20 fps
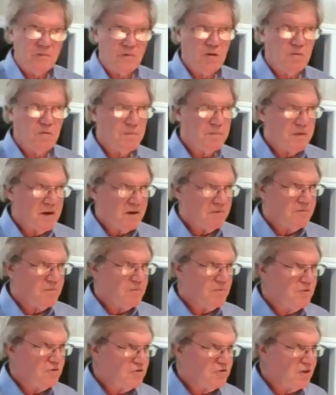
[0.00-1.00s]
You repent
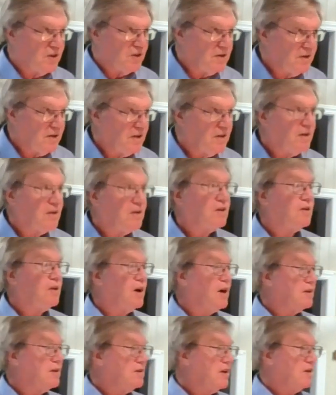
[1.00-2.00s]
from his sin,
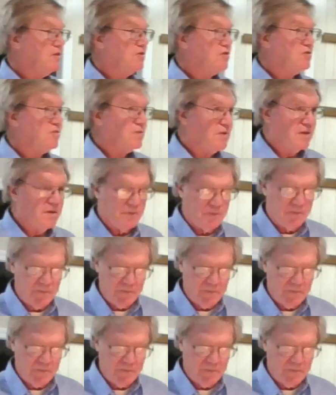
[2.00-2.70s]
God cares for you.